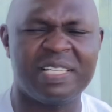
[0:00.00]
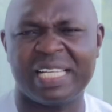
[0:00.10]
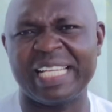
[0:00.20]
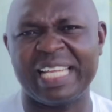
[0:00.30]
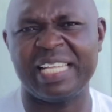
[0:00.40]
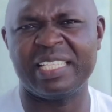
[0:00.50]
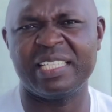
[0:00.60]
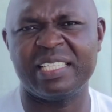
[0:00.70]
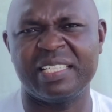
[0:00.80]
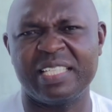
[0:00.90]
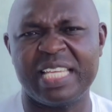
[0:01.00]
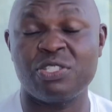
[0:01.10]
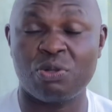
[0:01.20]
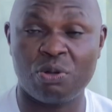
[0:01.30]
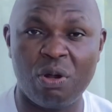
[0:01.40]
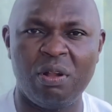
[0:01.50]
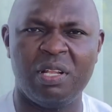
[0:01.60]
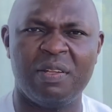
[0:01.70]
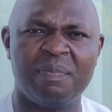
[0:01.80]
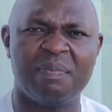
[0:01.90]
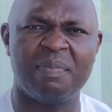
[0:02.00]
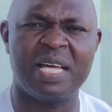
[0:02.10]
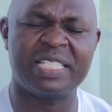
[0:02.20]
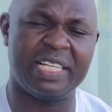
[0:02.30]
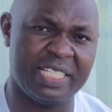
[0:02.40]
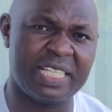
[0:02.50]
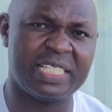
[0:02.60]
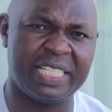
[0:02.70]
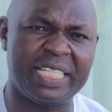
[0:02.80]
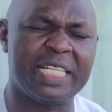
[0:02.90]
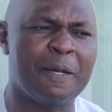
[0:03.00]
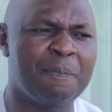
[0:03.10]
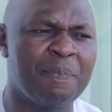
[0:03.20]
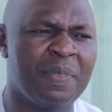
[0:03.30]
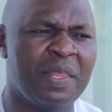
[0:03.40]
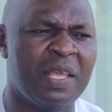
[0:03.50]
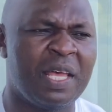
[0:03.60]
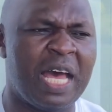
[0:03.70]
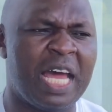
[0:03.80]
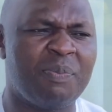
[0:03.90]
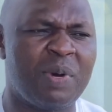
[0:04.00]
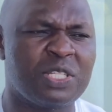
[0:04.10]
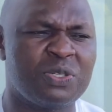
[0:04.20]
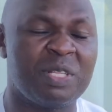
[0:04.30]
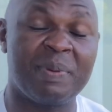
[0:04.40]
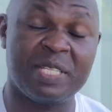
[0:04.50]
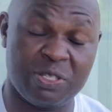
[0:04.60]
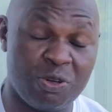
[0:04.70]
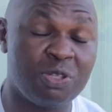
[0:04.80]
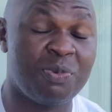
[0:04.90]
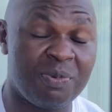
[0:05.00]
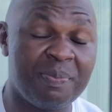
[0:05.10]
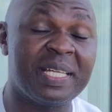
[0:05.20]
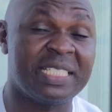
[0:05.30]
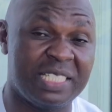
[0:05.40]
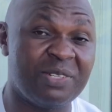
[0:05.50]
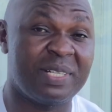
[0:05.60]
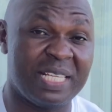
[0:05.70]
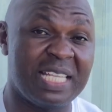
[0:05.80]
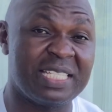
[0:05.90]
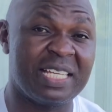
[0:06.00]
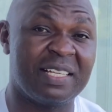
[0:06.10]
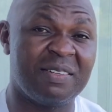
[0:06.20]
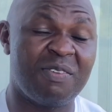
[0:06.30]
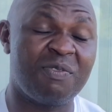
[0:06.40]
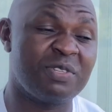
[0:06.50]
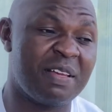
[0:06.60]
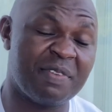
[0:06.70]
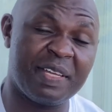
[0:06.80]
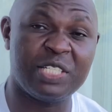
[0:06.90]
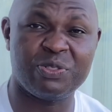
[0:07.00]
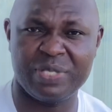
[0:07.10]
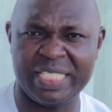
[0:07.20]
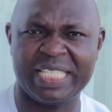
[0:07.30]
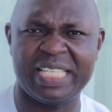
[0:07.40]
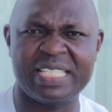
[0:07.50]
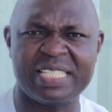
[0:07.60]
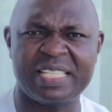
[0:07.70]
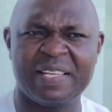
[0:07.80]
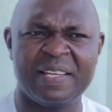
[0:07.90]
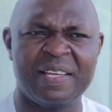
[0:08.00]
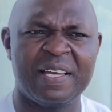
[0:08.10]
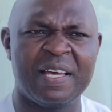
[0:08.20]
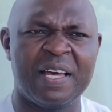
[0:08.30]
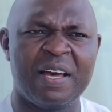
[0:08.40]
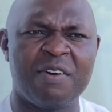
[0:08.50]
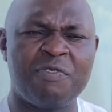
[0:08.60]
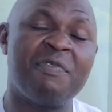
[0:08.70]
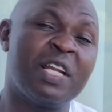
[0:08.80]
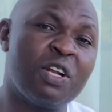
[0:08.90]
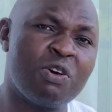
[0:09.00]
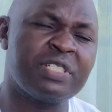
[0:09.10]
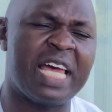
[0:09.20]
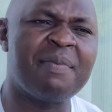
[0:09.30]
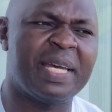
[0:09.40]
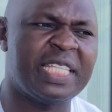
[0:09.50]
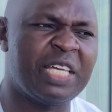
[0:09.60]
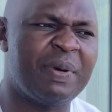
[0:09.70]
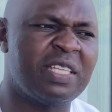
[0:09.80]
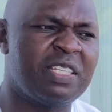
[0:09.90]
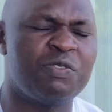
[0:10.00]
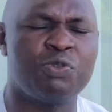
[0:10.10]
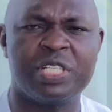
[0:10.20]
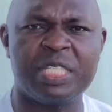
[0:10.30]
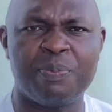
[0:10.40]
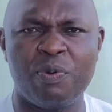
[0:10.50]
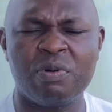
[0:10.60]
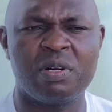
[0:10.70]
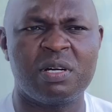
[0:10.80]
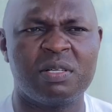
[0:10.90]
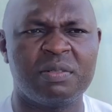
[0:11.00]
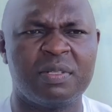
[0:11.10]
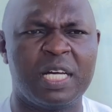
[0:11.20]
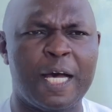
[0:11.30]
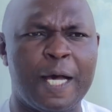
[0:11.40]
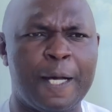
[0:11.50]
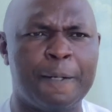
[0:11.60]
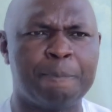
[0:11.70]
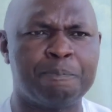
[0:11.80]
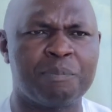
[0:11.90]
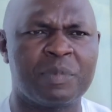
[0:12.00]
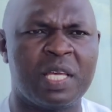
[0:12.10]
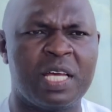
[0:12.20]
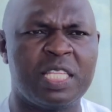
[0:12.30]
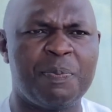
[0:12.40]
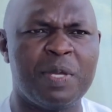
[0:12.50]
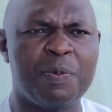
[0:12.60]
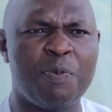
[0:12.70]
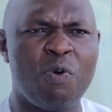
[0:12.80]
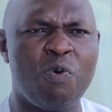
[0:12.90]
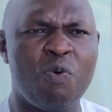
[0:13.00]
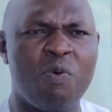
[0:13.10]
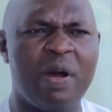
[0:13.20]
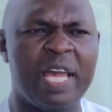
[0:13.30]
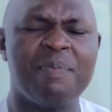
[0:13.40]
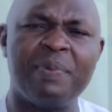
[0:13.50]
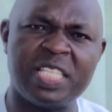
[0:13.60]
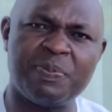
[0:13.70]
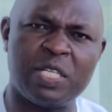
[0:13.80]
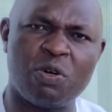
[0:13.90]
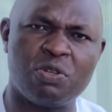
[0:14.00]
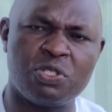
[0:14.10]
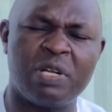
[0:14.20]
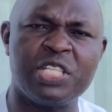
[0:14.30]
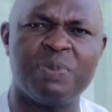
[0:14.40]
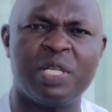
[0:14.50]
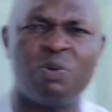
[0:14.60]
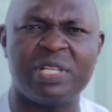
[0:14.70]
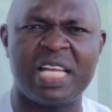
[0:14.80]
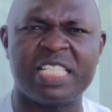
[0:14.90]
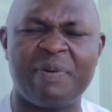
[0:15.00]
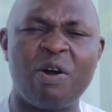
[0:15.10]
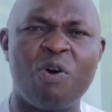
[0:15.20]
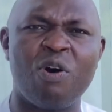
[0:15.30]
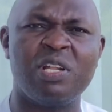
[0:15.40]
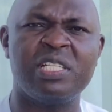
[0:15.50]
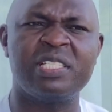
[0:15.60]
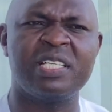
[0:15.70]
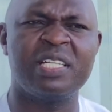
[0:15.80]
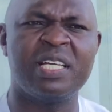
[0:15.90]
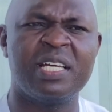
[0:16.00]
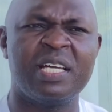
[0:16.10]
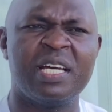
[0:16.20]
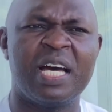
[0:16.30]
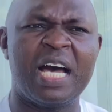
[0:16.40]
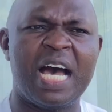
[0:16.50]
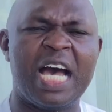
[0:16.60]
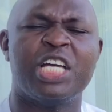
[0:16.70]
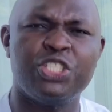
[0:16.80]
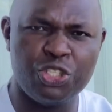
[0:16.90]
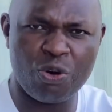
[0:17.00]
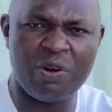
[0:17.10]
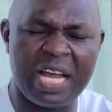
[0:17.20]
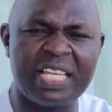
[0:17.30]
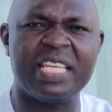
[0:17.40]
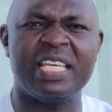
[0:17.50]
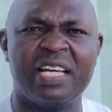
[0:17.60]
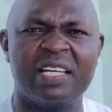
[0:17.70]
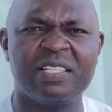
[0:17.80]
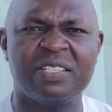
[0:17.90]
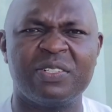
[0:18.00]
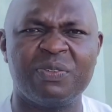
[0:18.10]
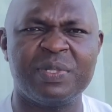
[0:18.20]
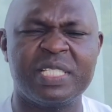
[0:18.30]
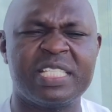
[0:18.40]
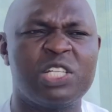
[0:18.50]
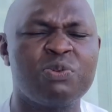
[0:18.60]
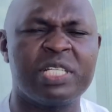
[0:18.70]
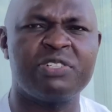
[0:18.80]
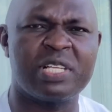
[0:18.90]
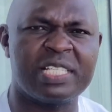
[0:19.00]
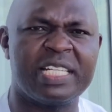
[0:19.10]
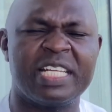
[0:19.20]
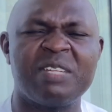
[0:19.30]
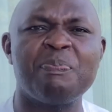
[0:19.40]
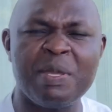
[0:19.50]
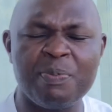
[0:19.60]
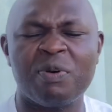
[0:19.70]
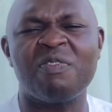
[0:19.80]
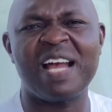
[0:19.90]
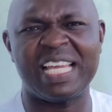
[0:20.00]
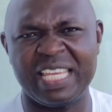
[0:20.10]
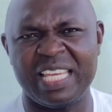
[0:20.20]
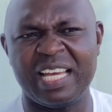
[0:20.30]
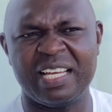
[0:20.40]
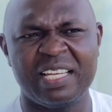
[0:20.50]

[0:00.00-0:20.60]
very clearly his role as a religious leader and more so the Pentecostal movement in Luo Nyanza. Of course, I've given into details. For a very long time, by the way, if you read the book, the people who embraced Pentecostalism in Luo Nyanza were called Jokagia, which is loosely translated people of Kagia.